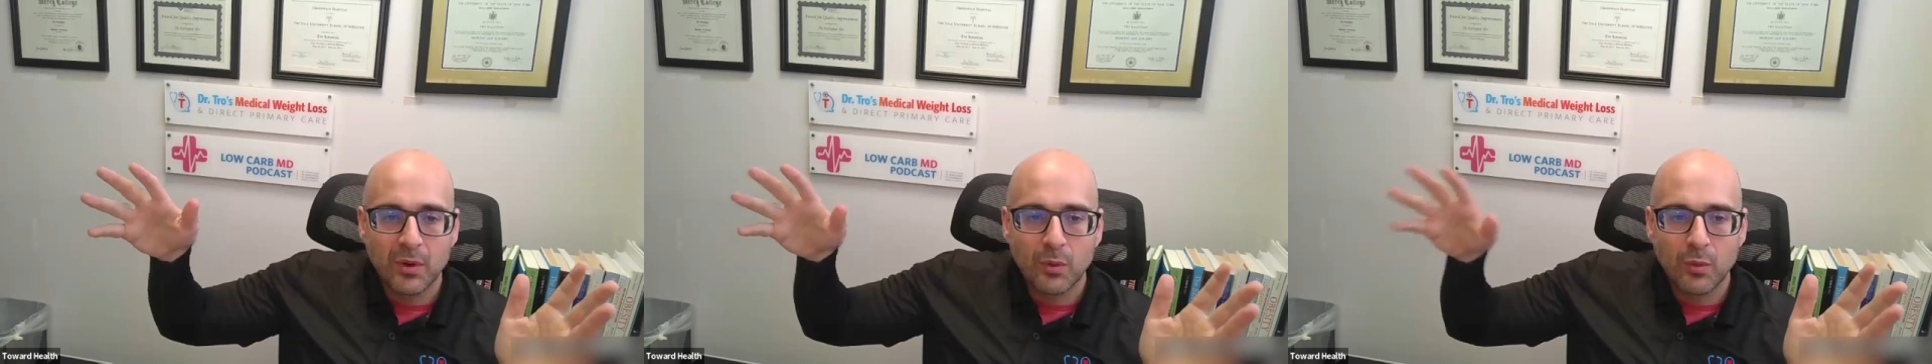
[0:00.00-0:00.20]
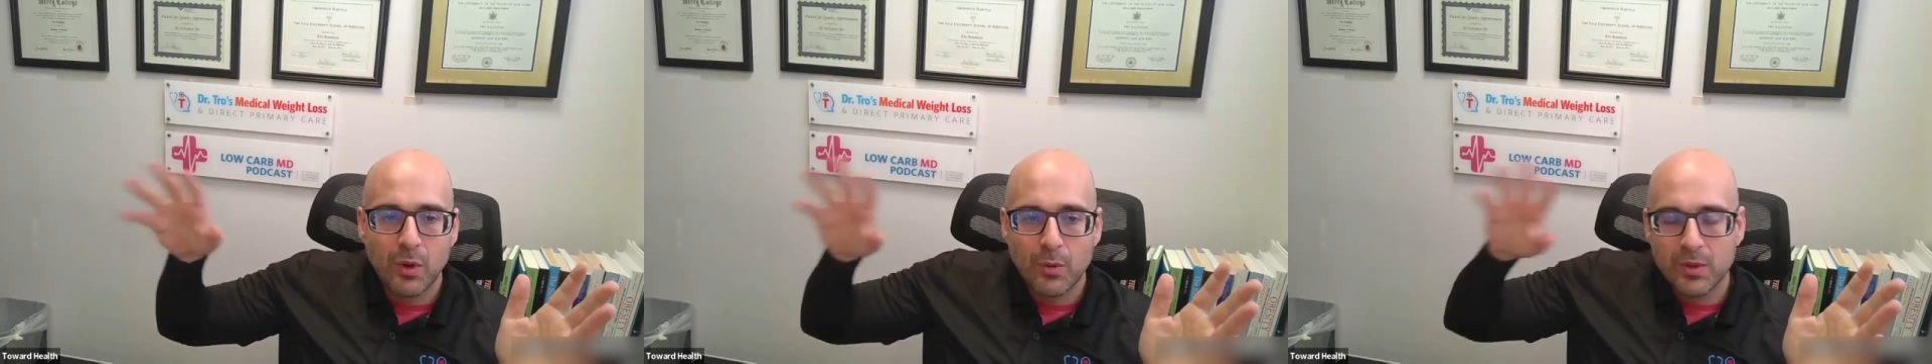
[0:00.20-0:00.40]

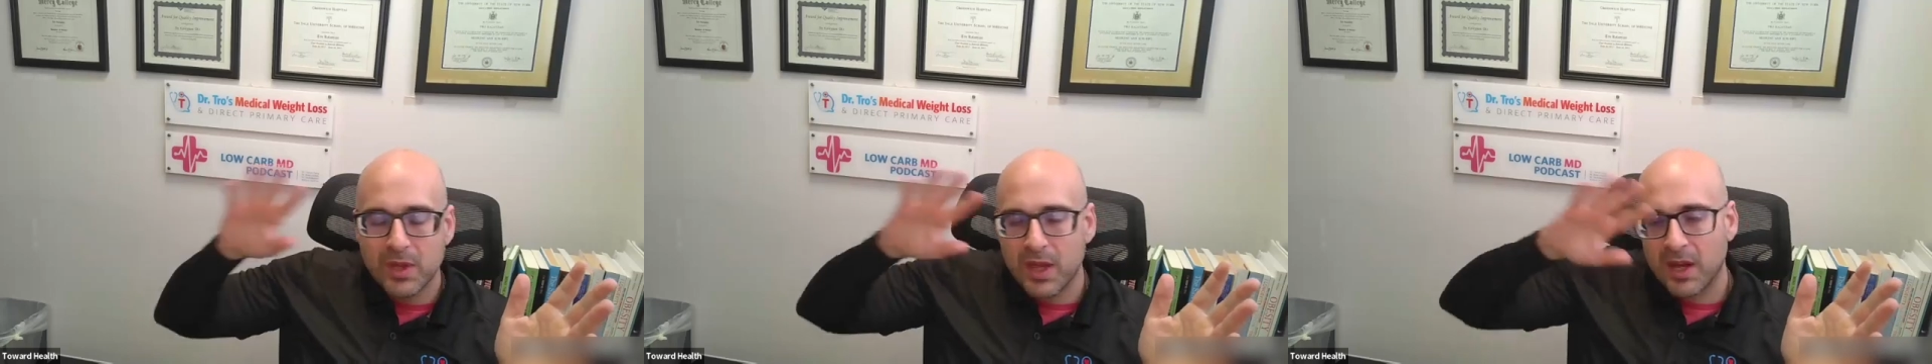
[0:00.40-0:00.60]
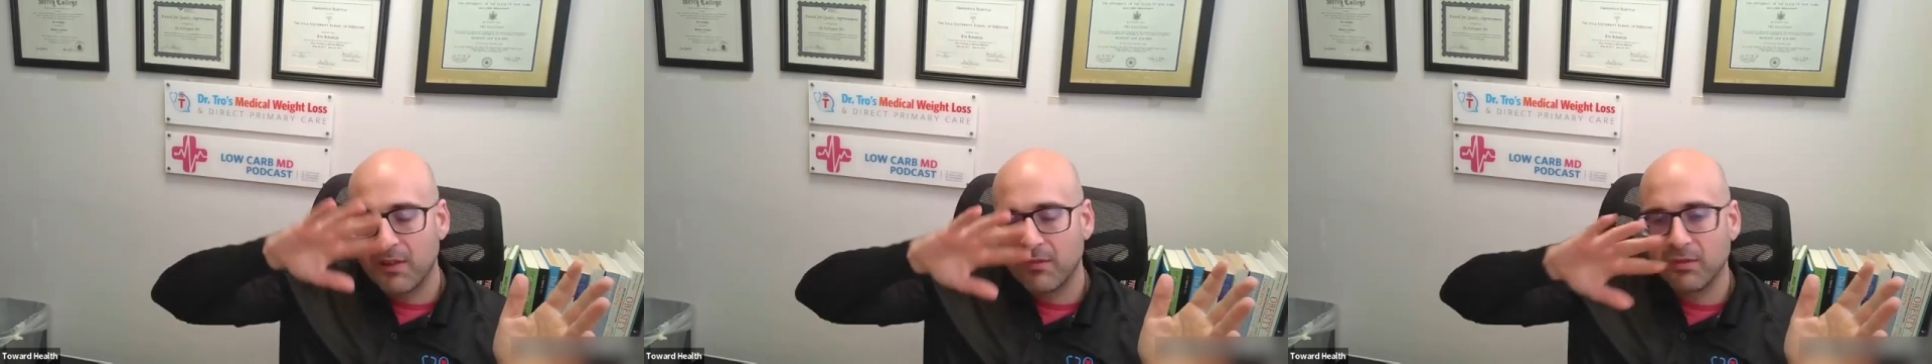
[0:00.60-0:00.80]
what would
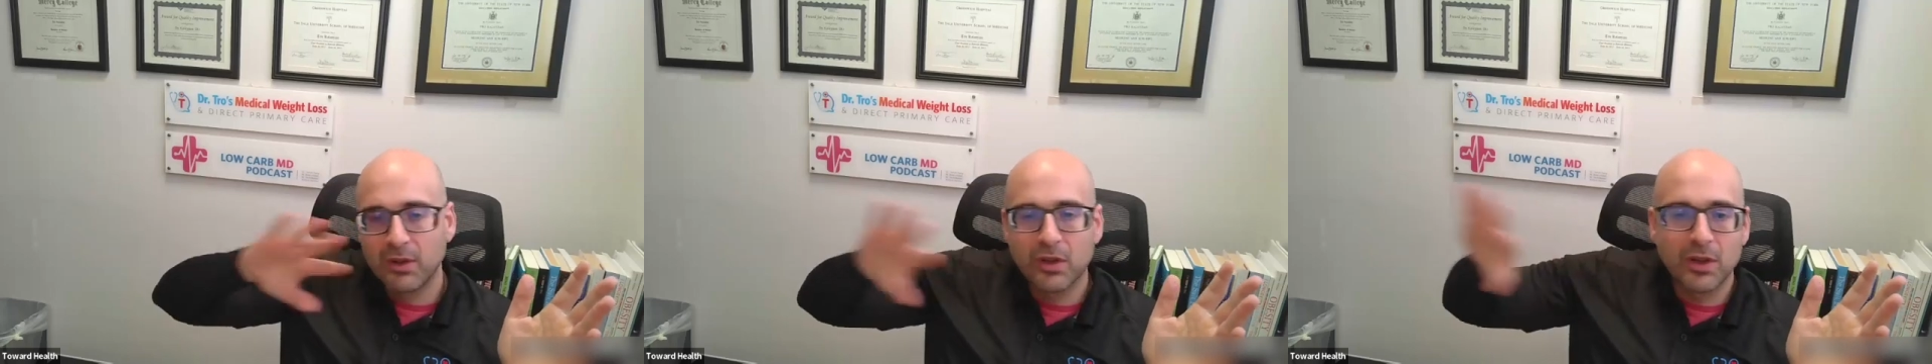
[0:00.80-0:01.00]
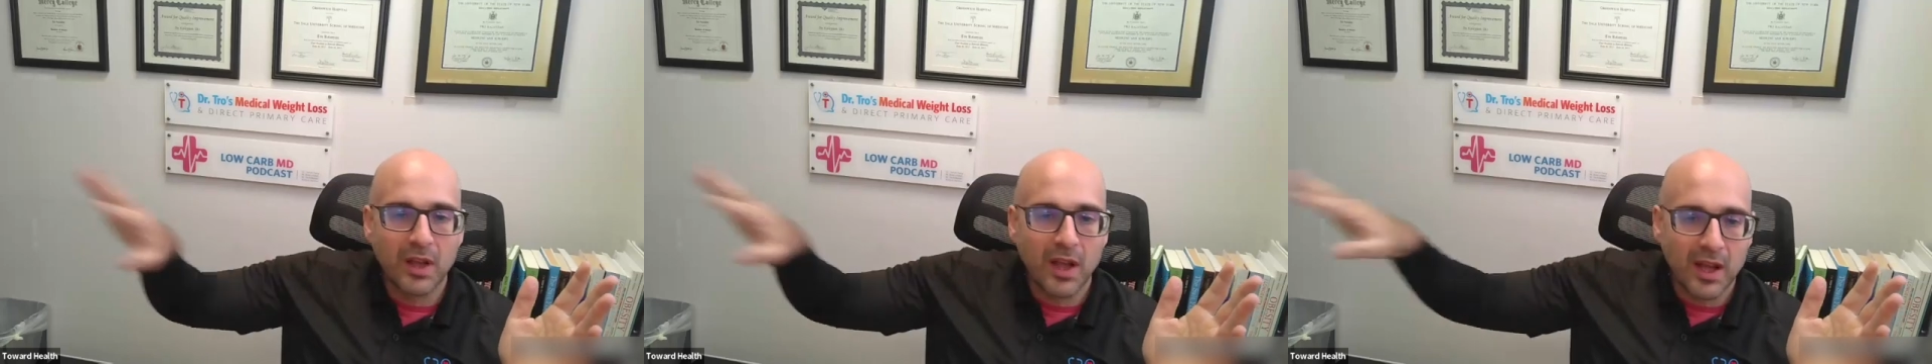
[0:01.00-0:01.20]
that have
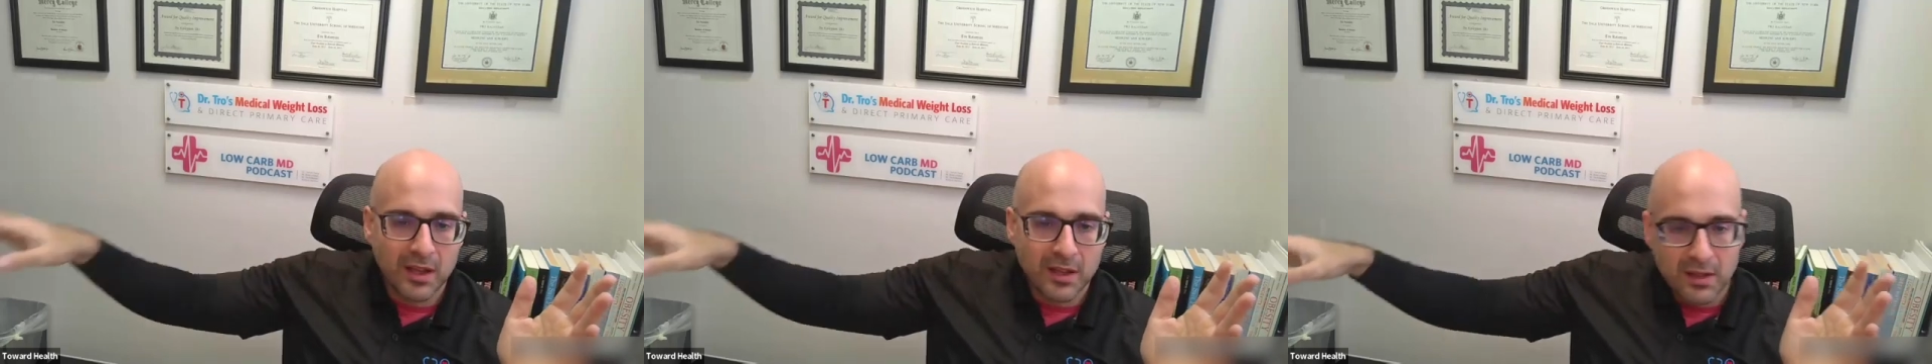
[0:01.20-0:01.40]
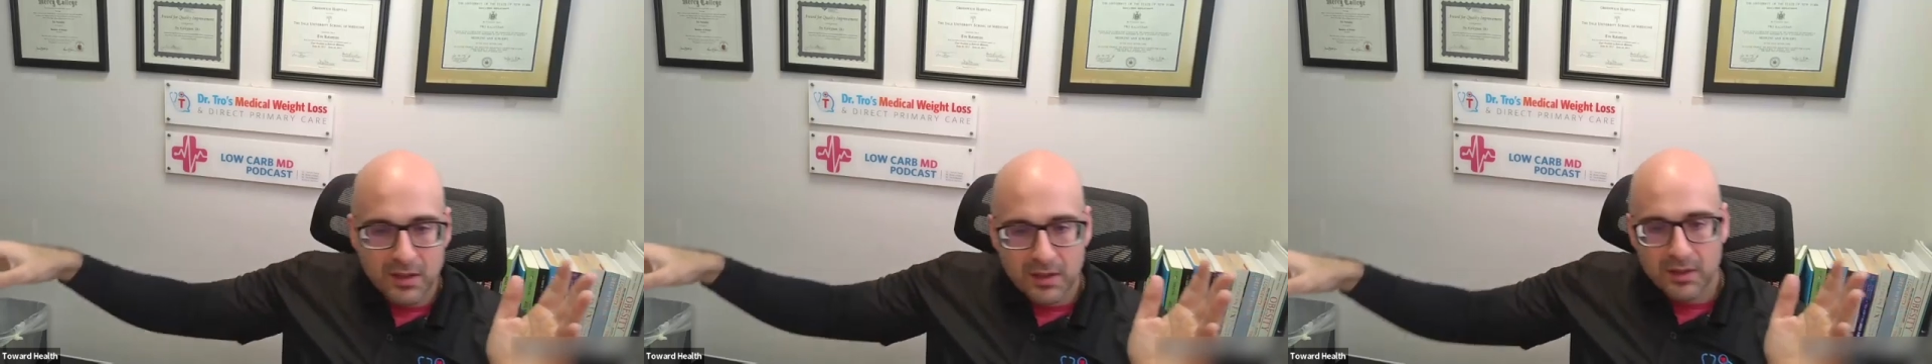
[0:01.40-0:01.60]
looked
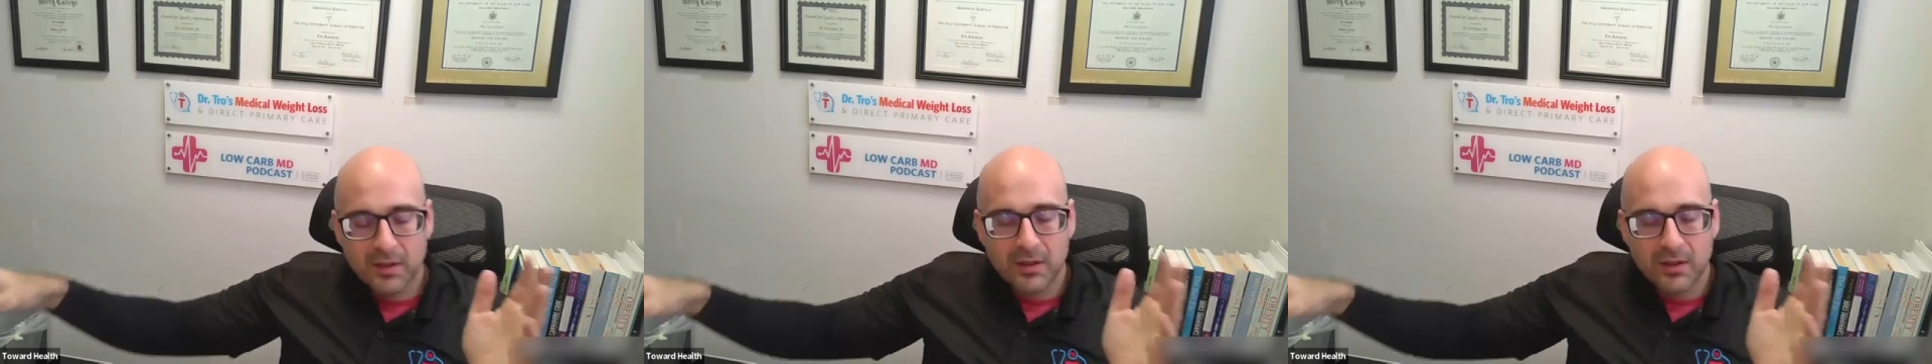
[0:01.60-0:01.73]
like?